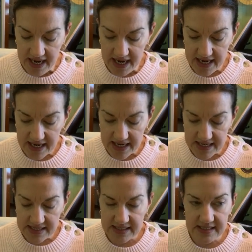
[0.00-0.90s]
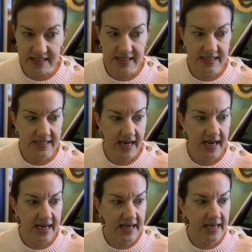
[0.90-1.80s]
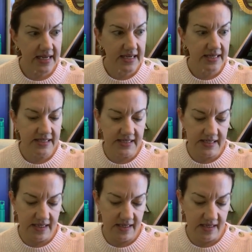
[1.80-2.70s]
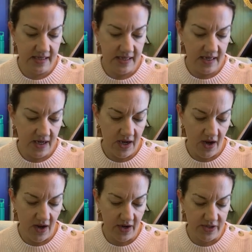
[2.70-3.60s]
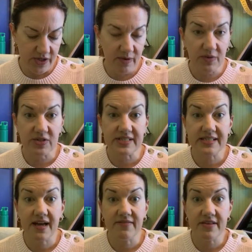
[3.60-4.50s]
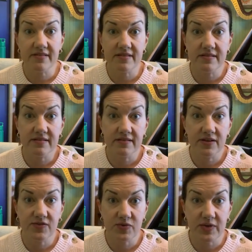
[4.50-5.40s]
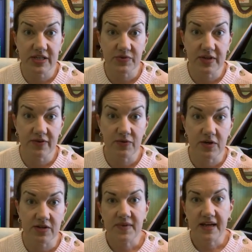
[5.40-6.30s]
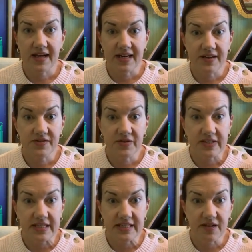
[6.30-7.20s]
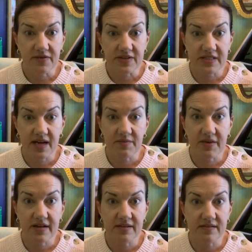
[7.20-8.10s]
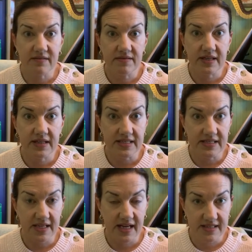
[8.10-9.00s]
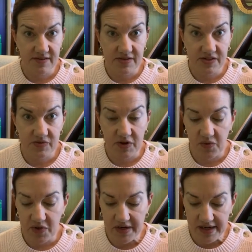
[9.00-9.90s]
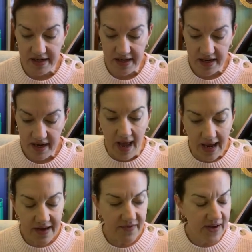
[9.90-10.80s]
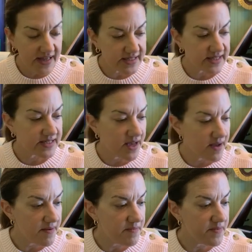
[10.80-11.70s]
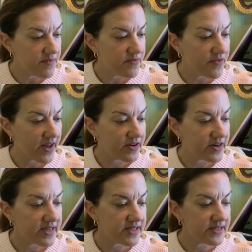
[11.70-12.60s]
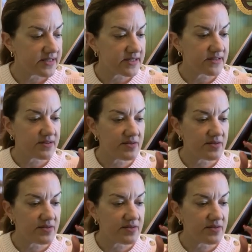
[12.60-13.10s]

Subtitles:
and today is October 7th of 2024. That kind of gives you an idea of the timeline, at least as of this recording. I have had some veterans